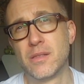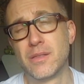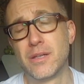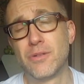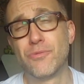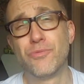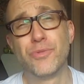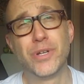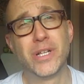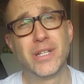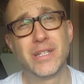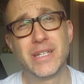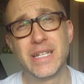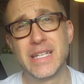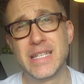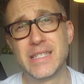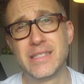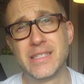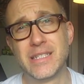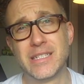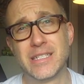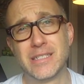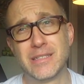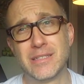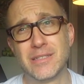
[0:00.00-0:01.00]
They're really
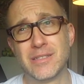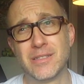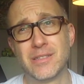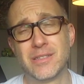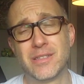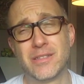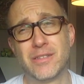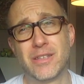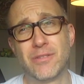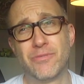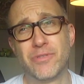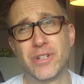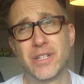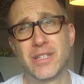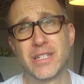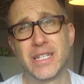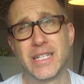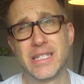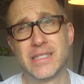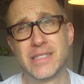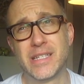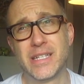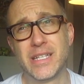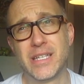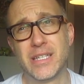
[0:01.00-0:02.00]
easy to they're
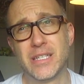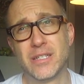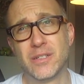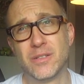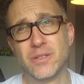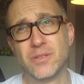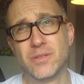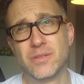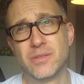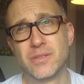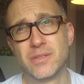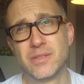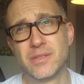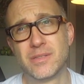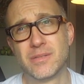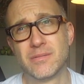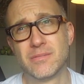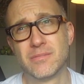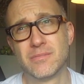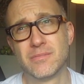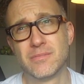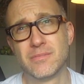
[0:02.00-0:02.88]
really easy to use.